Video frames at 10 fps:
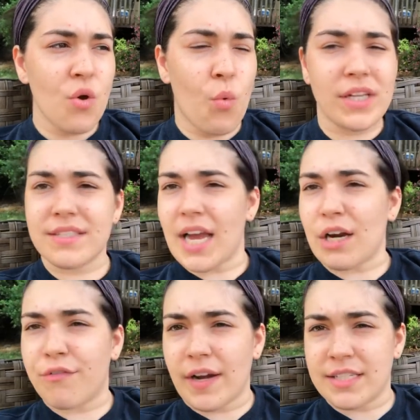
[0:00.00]
what
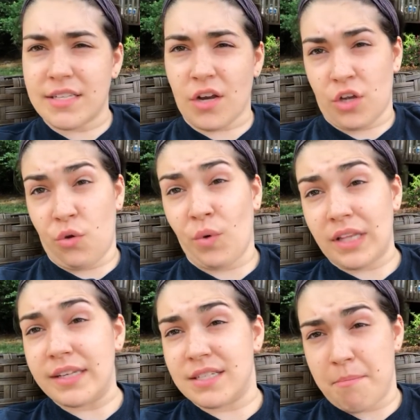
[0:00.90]
sacrifices are you
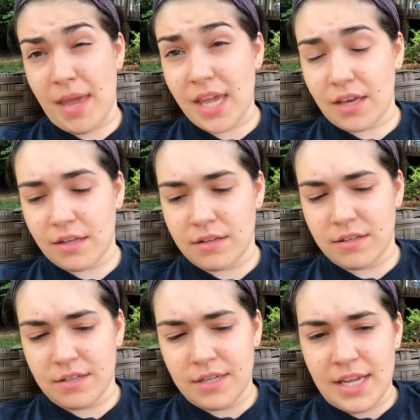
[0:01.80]
willing to make?
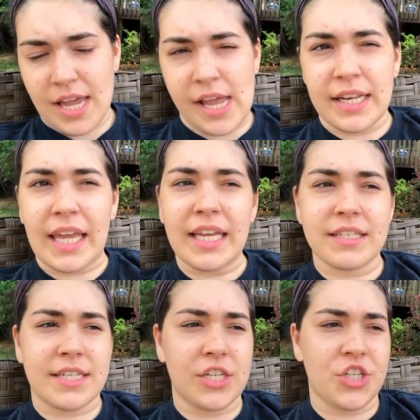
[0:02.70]
And E
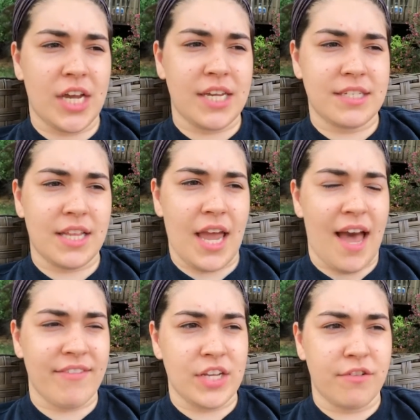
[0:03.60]
S T Js, they
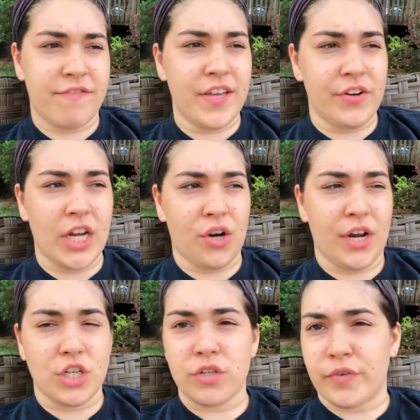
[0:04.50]
have inferior
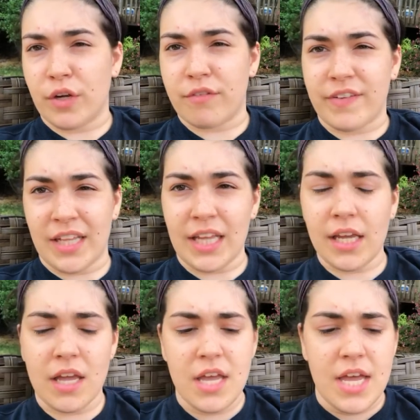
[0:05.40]
introverted
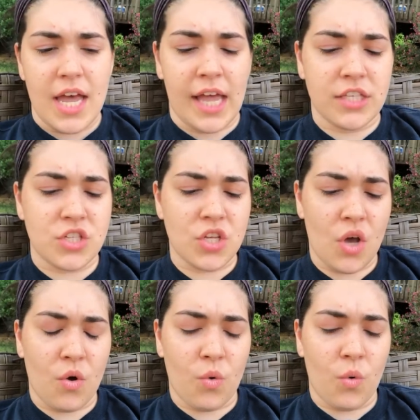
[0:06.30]
feeling, and
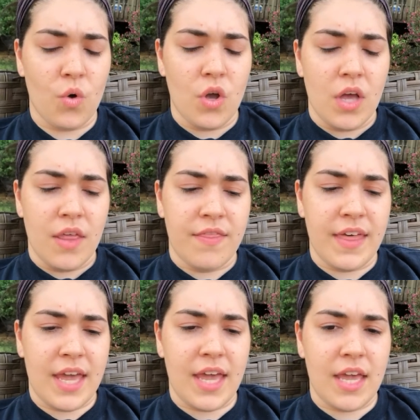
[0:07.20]
so
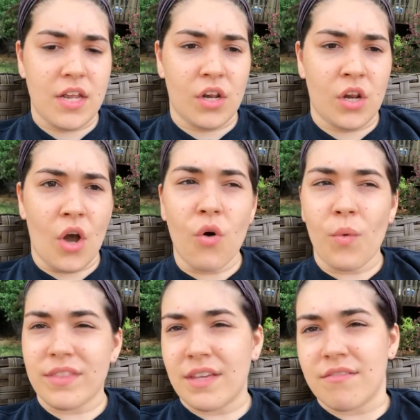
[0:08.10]
they know
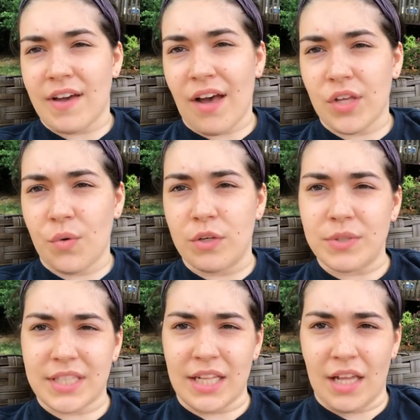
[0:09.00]
what they value and
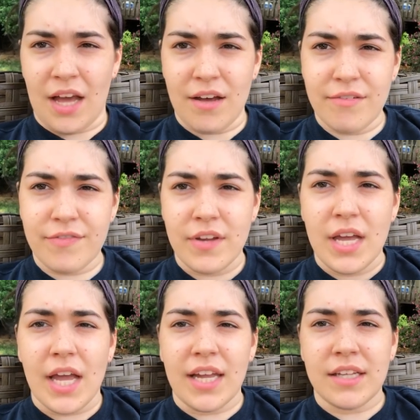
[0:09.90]
what they love,
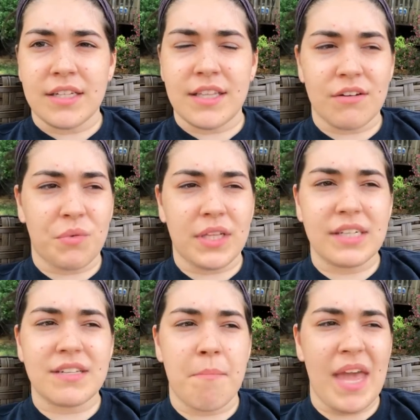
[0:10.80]
and they're
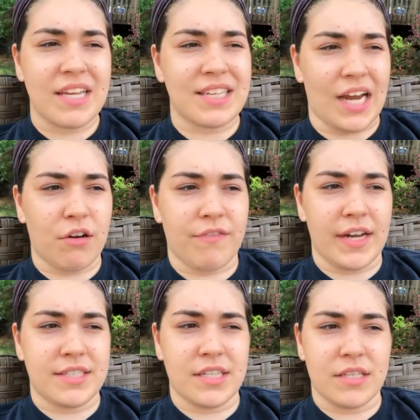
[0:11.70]
willing to make
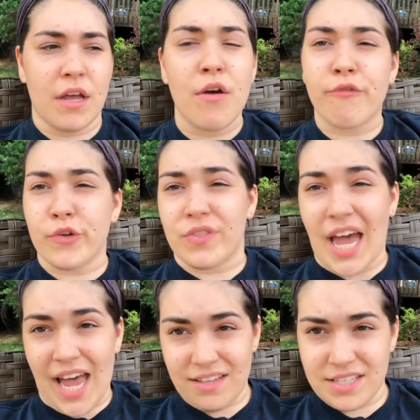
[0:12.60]
sacrifices for
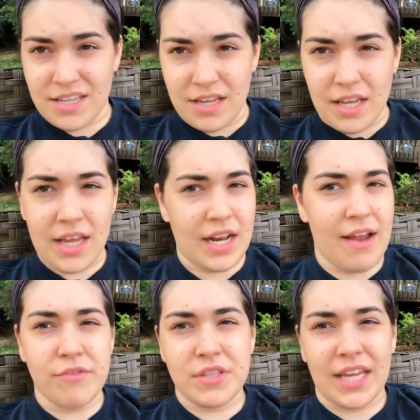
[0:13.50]
that. And
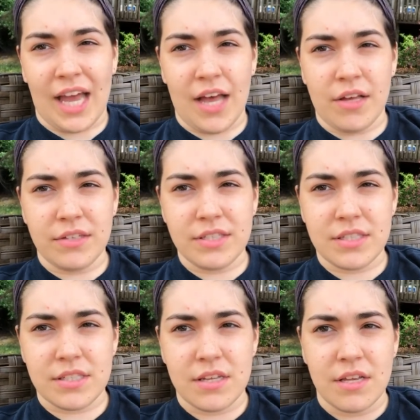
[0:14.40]
everything
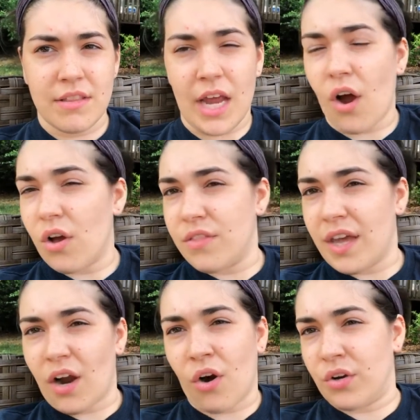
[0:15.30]
else, they
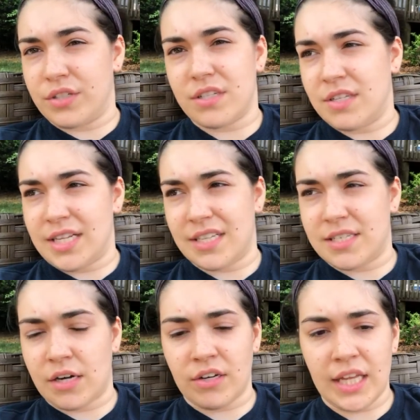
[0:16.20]
they aren't
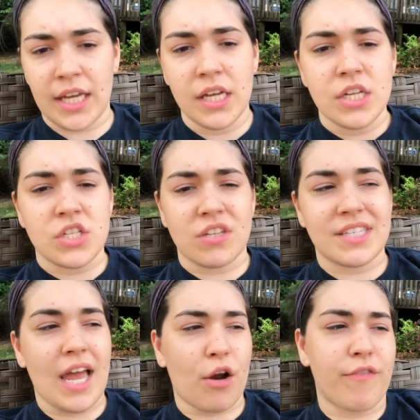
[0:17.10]
necessarily. So the
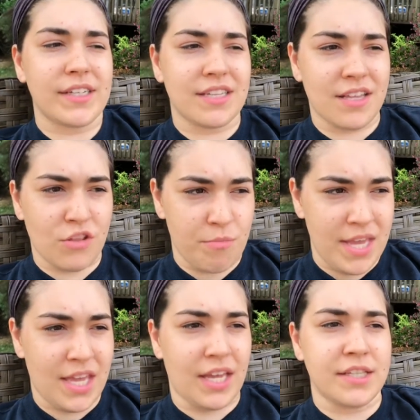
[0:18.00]
sacrifices that they're
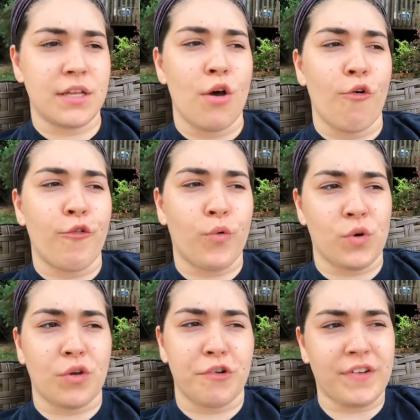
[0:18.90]
making is
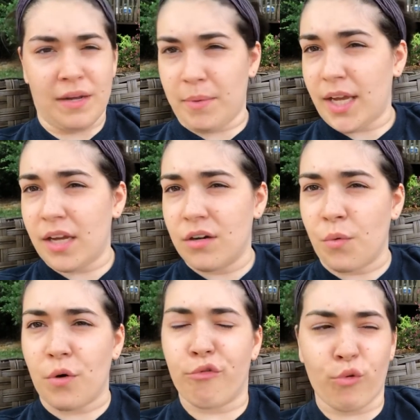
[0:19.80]
for their family,
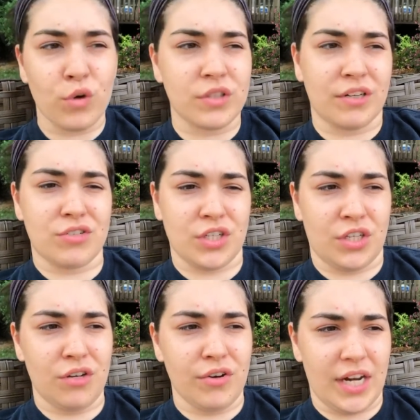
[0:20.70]
or for their
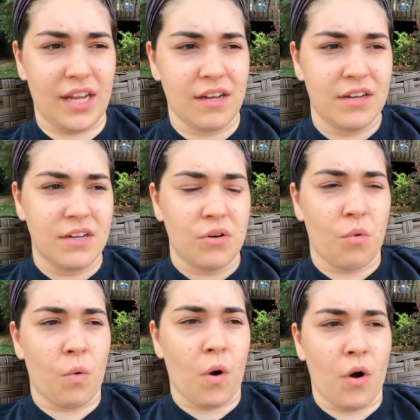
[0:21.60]
security,
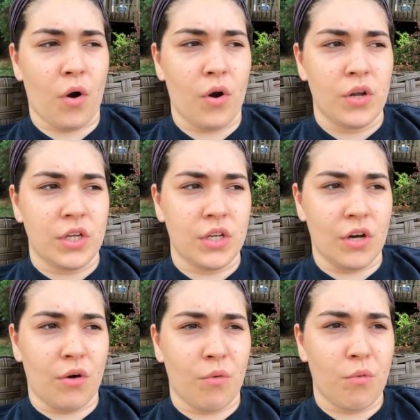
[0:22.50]
or, you
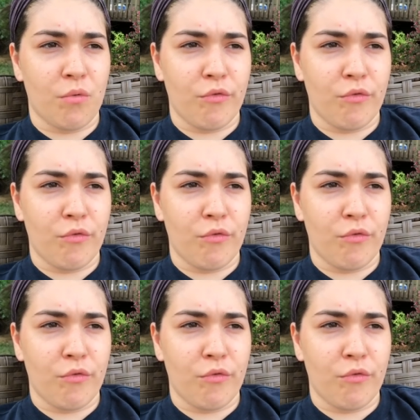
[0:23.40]
know,